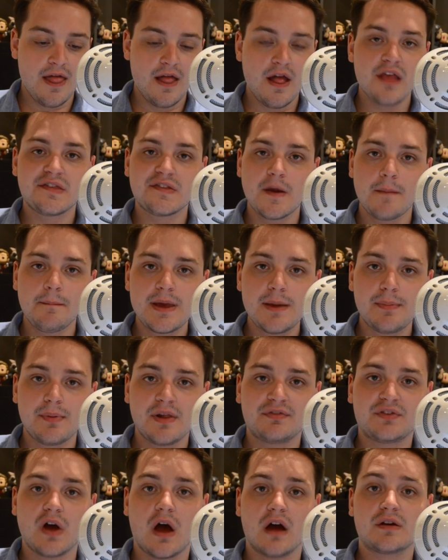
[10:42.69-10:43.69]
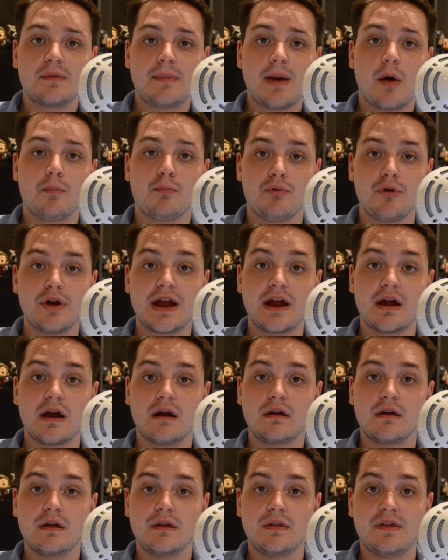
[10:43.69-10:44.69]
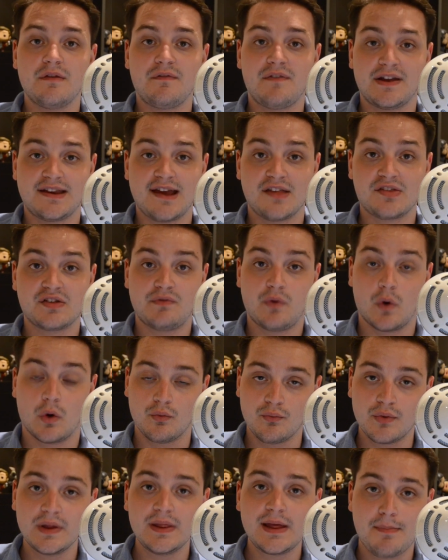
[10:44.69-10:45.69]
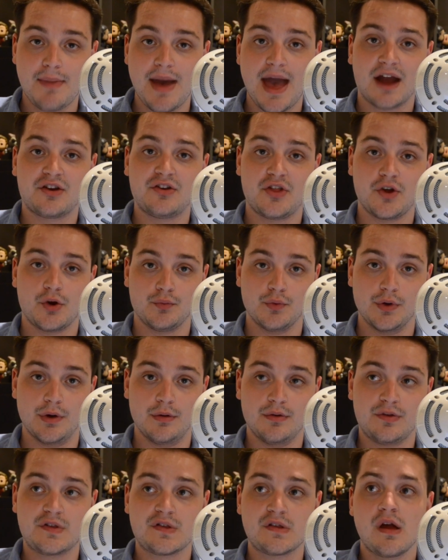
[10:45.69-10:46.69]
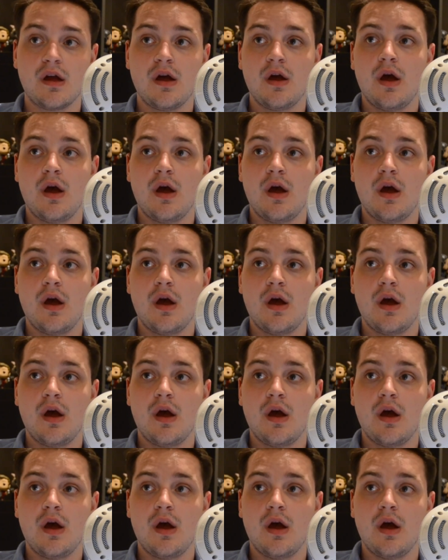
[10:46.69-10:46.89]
some people have talked about bring the Fantastic Four really back to their roots,